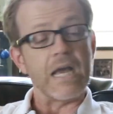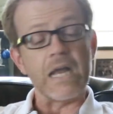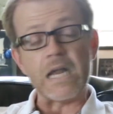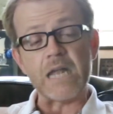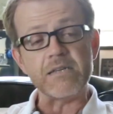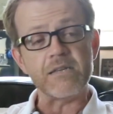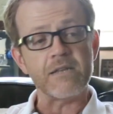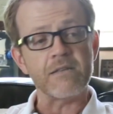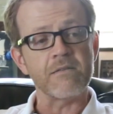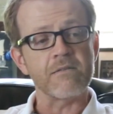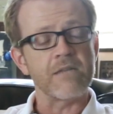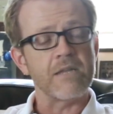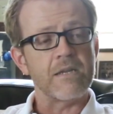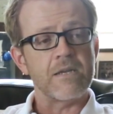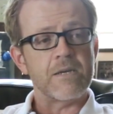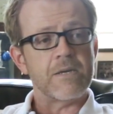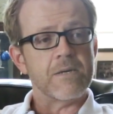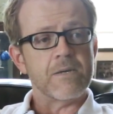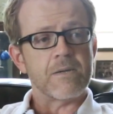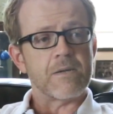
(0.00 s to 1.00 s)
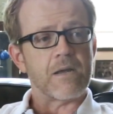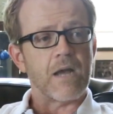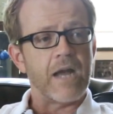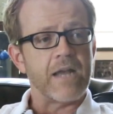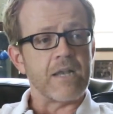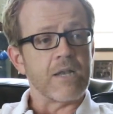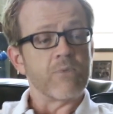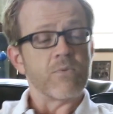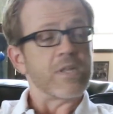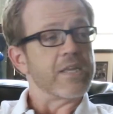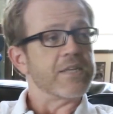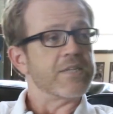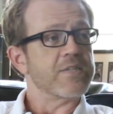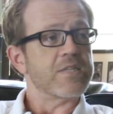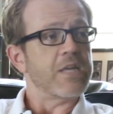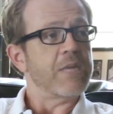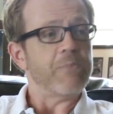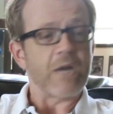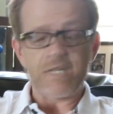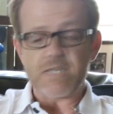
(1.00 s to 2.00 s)
And I didn't really
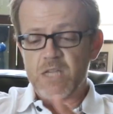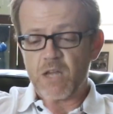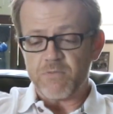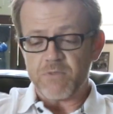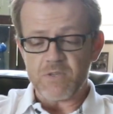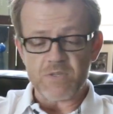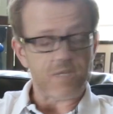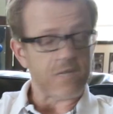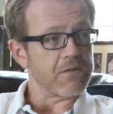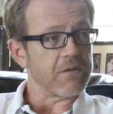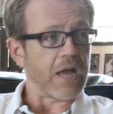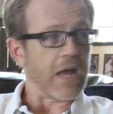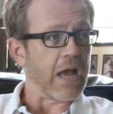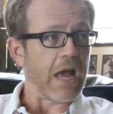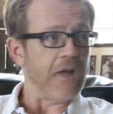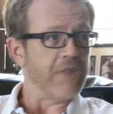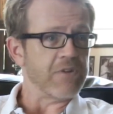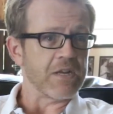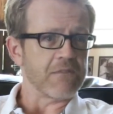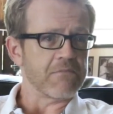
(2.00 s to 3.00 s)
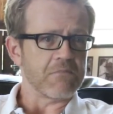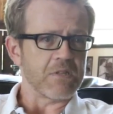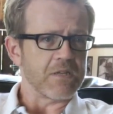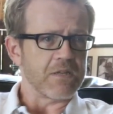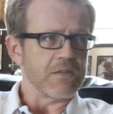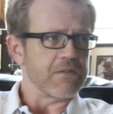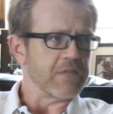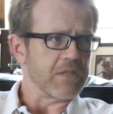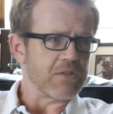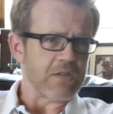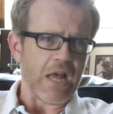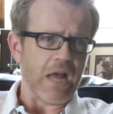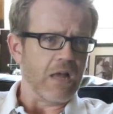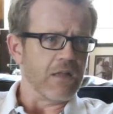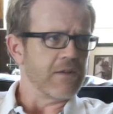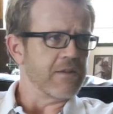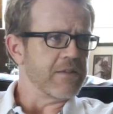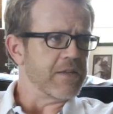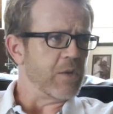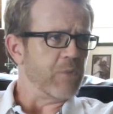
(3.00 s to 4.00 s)
see myself as having the
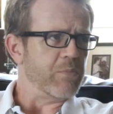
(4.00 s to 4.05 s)
talent,